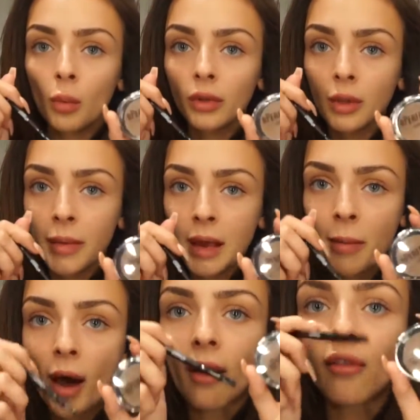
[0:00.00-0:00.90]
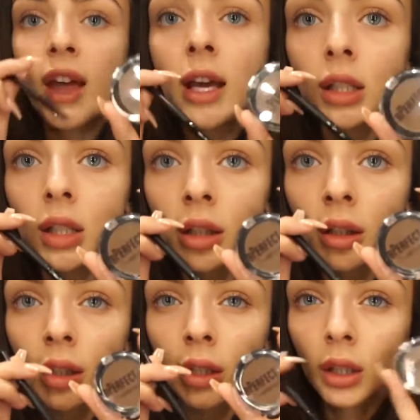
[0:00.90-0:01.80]
with the bPerfect.
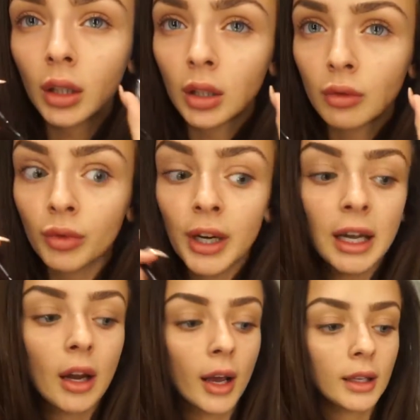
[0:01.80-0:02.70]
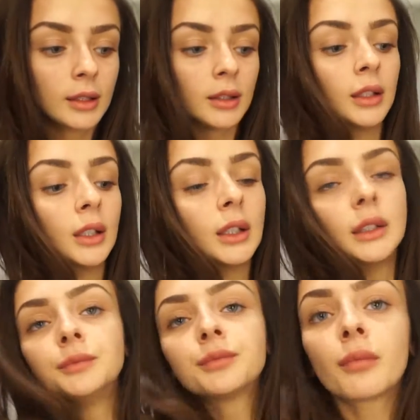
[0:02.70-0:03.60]
Really nice.
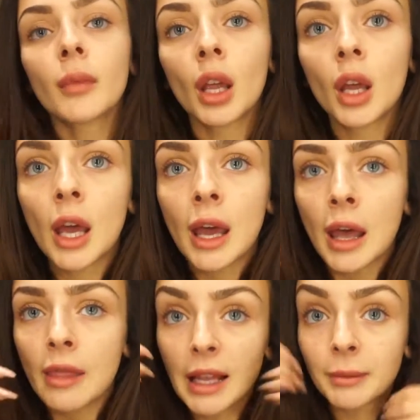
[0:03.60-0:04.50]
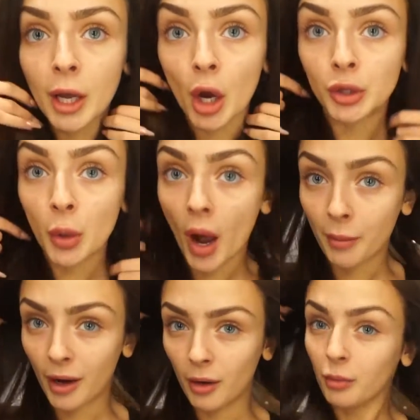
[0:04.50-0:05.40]
That's my go-to
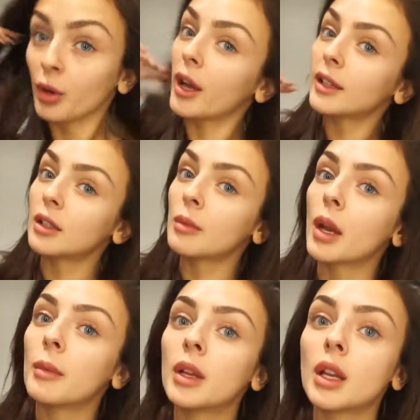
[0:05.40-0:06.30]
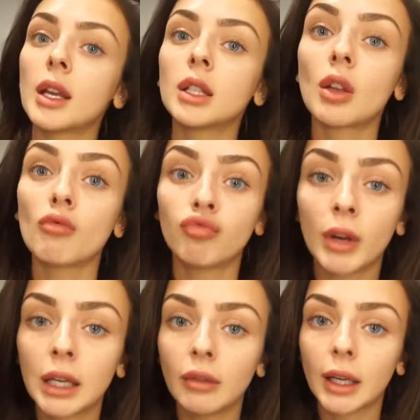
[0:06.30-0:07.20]
eyebrow product at the moment. It's
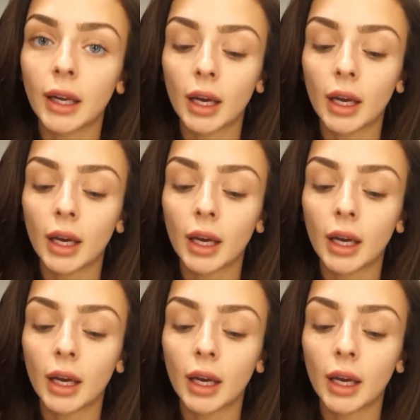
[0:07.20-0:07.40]
really, really